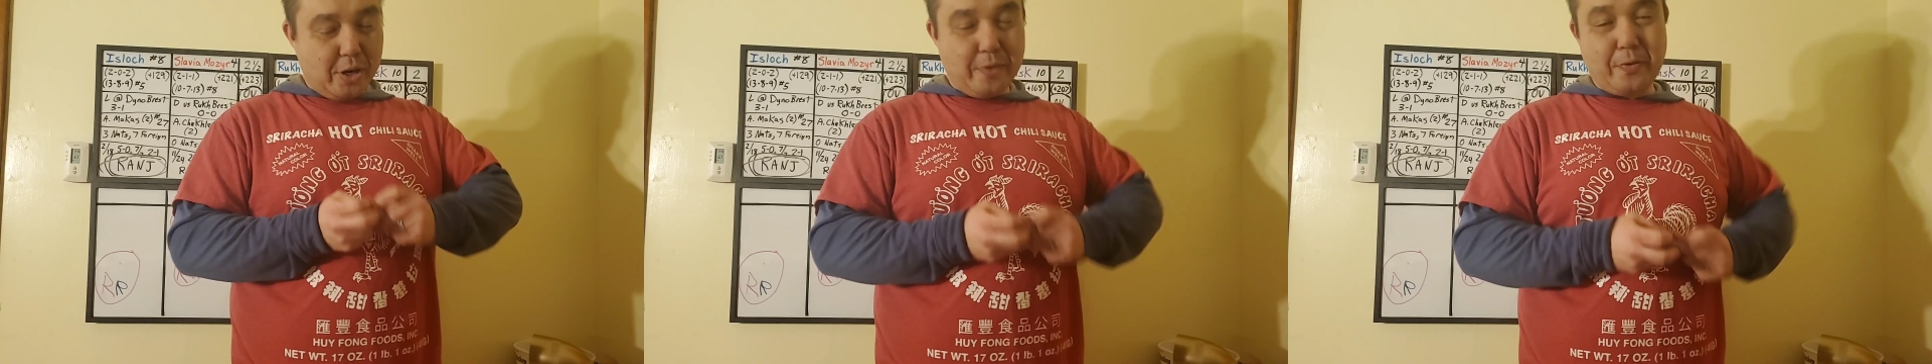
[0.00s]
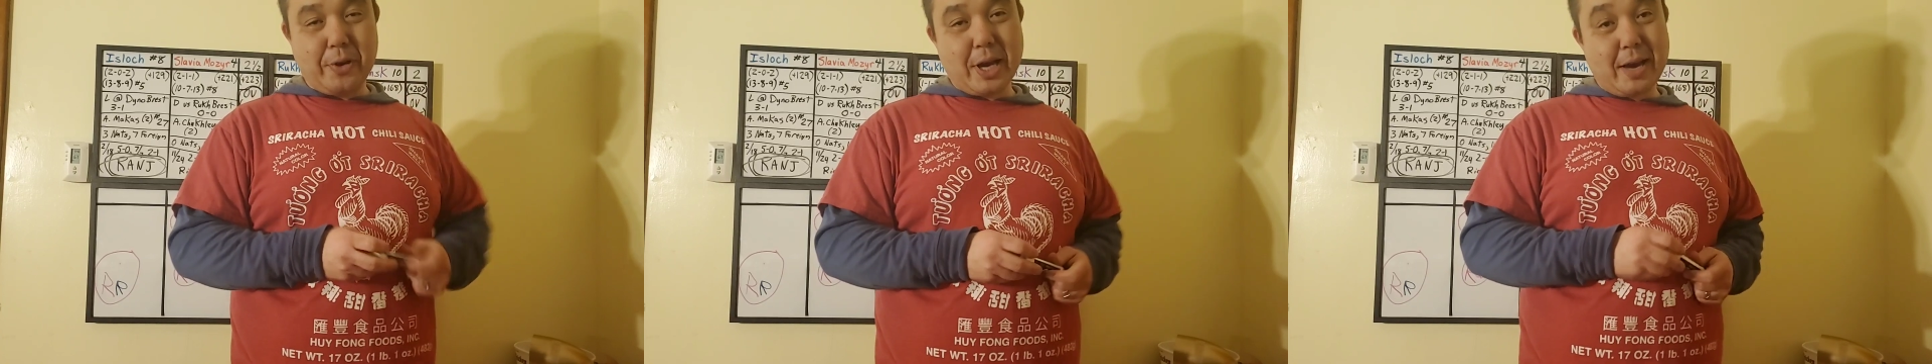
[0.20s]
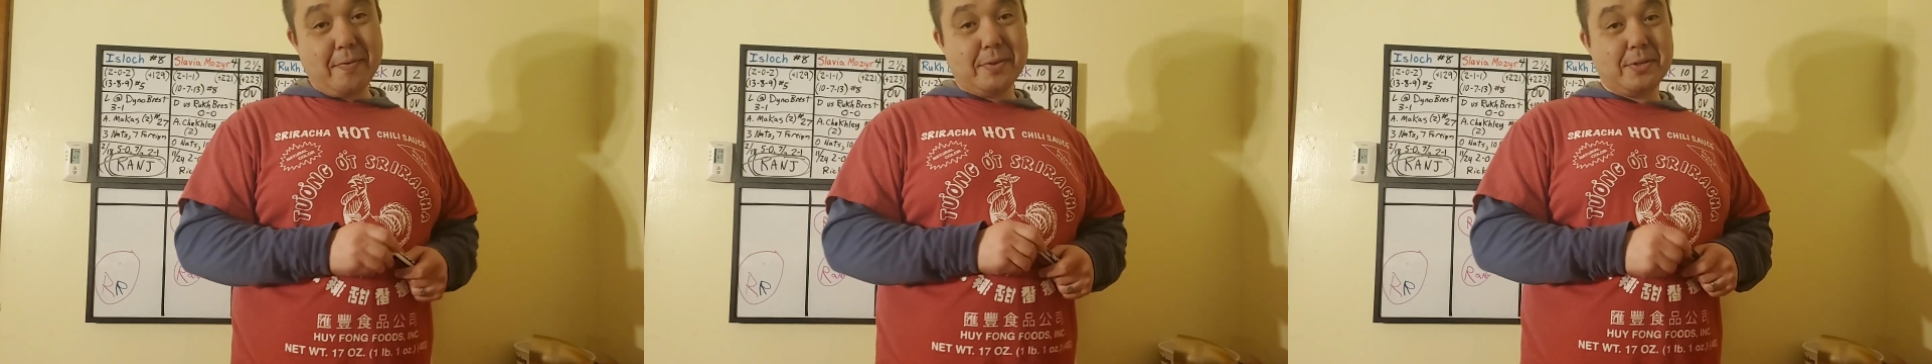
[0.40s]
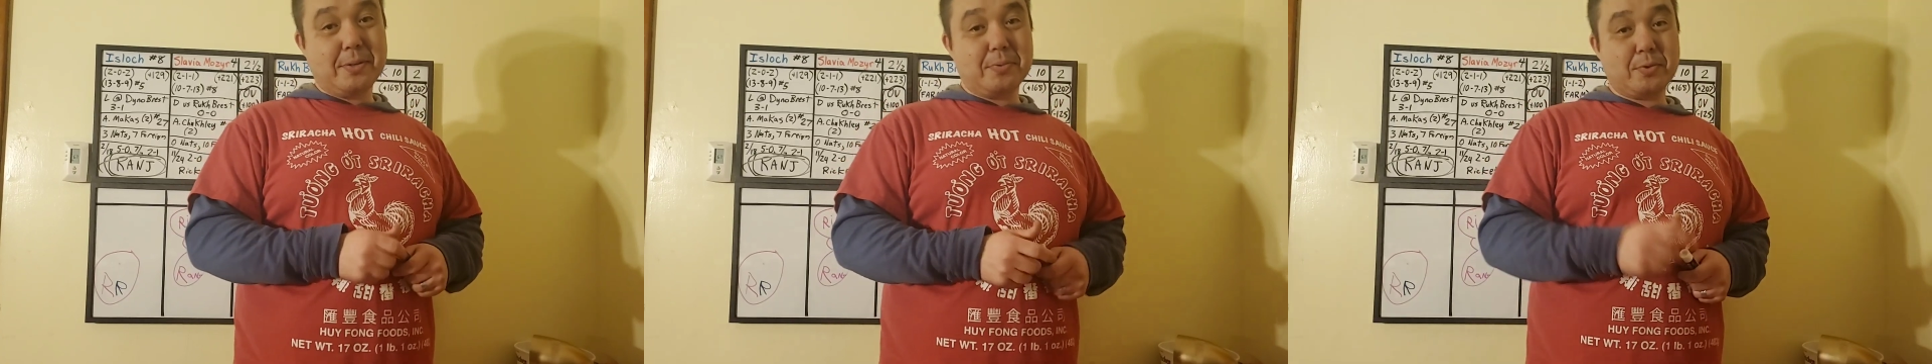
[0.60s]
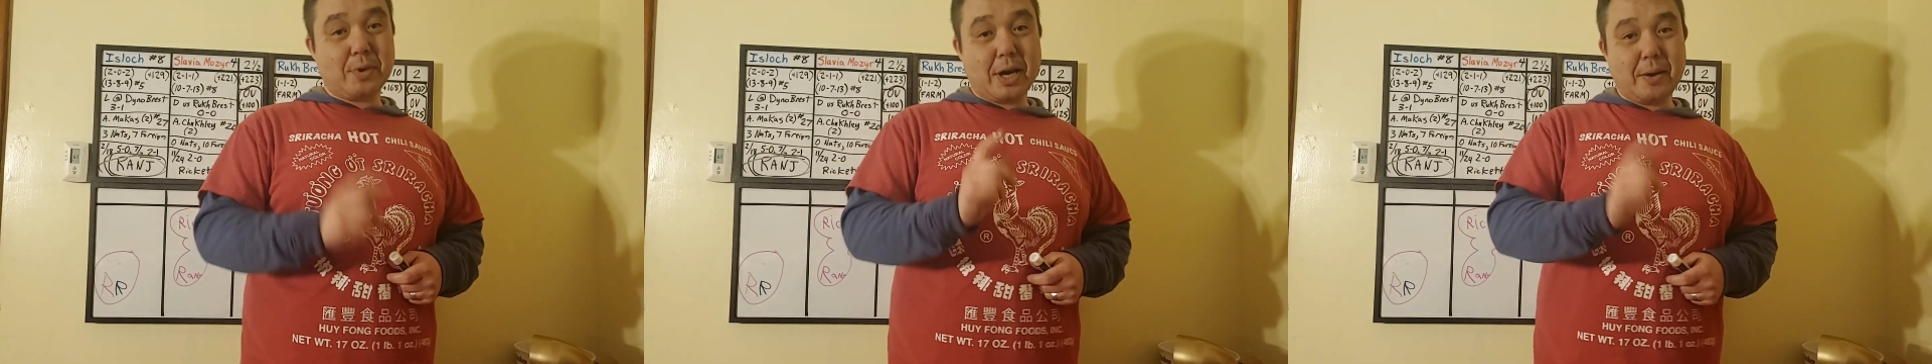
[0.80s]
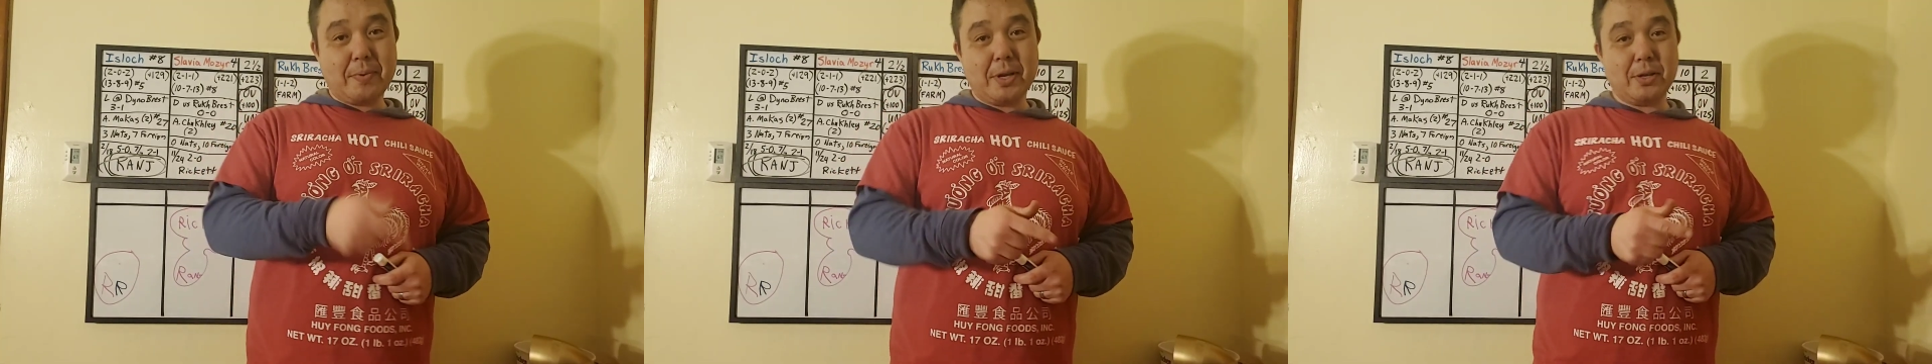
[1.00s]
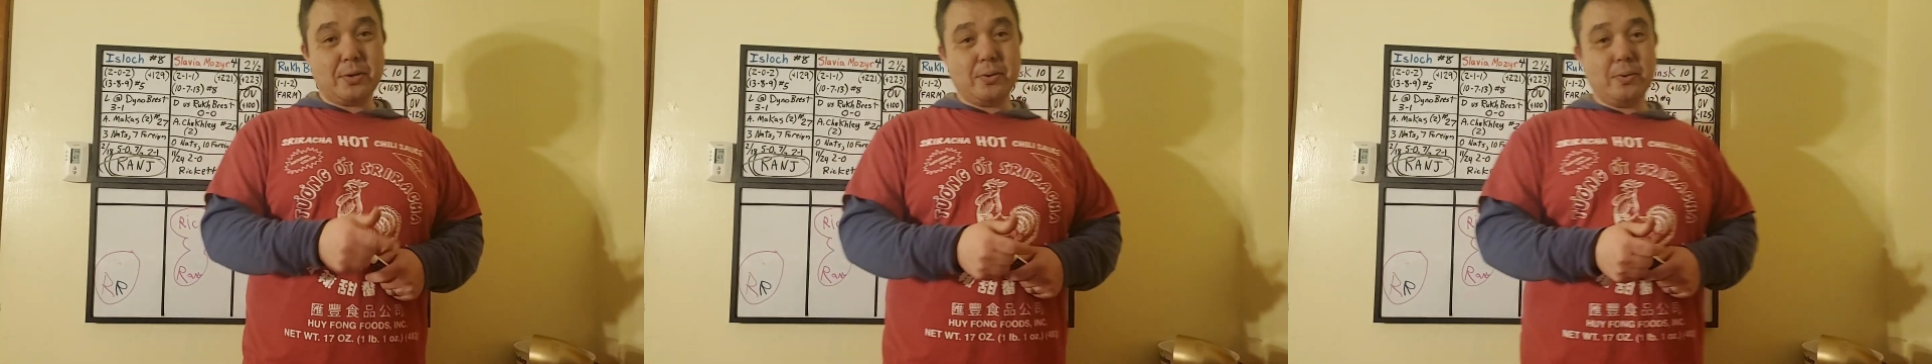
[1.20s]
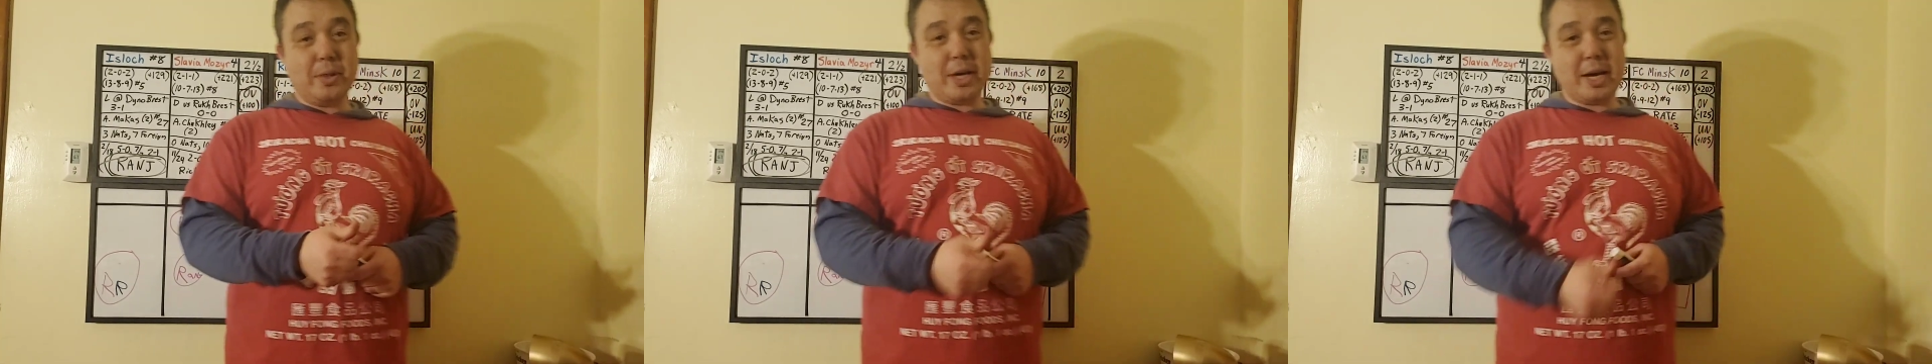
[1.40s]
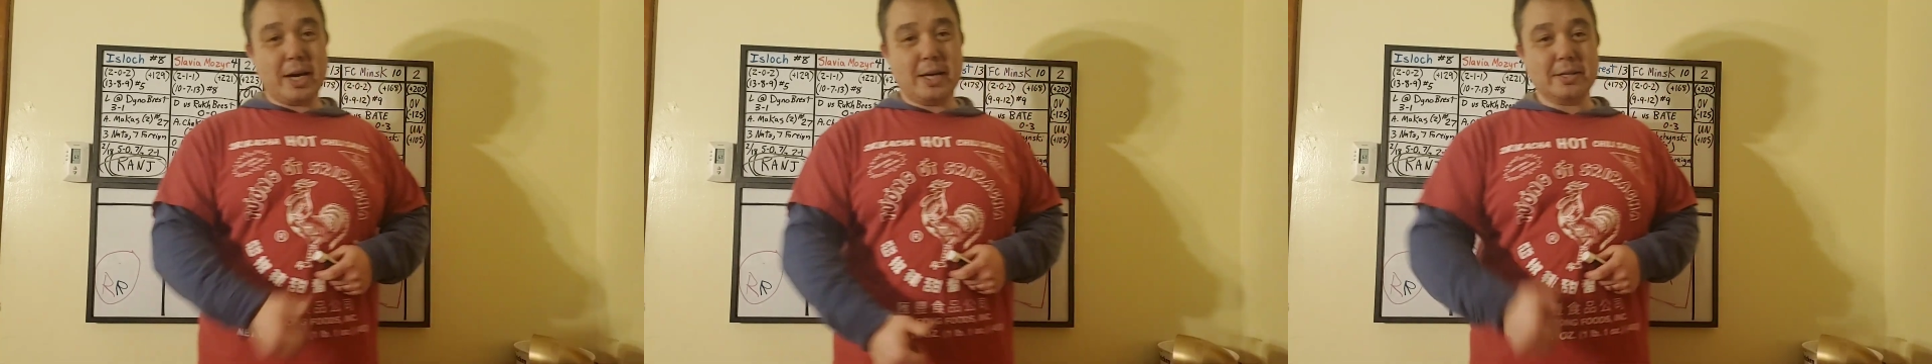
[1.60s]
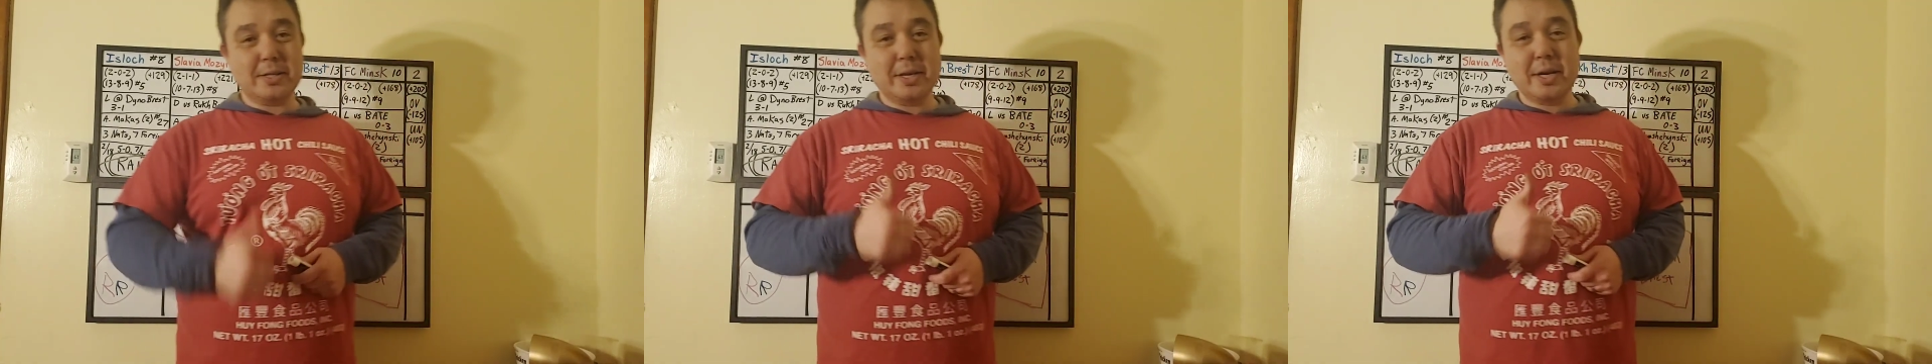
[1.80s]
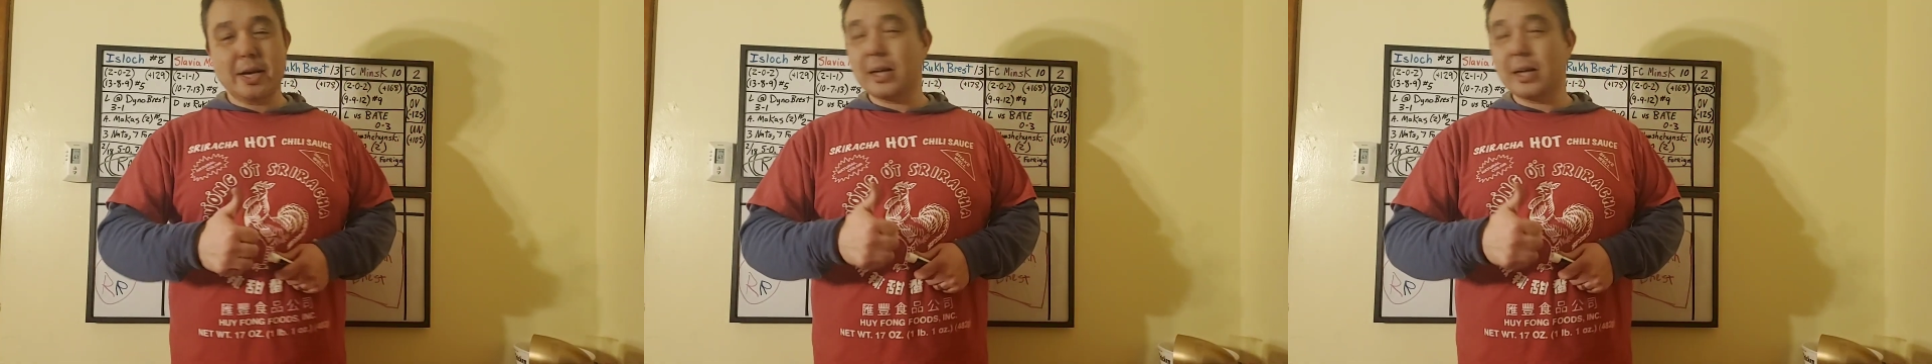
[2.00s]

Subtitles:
if you haven't subscribed yet, do that.